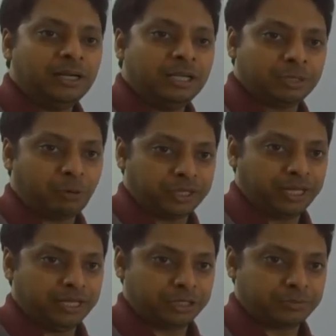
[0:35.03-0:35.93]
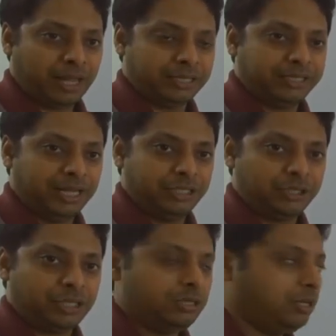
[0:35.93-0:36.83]
spontaneous
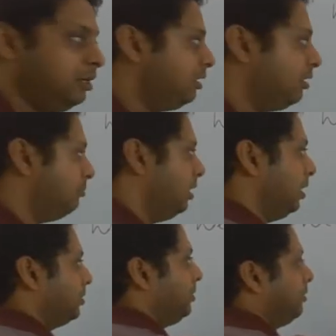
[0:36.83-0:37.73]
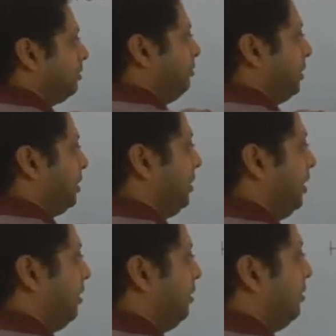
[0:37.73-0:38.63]
magnetization, but the
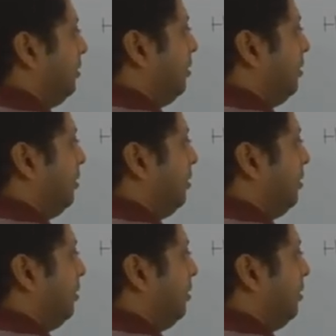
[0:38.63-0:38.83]
material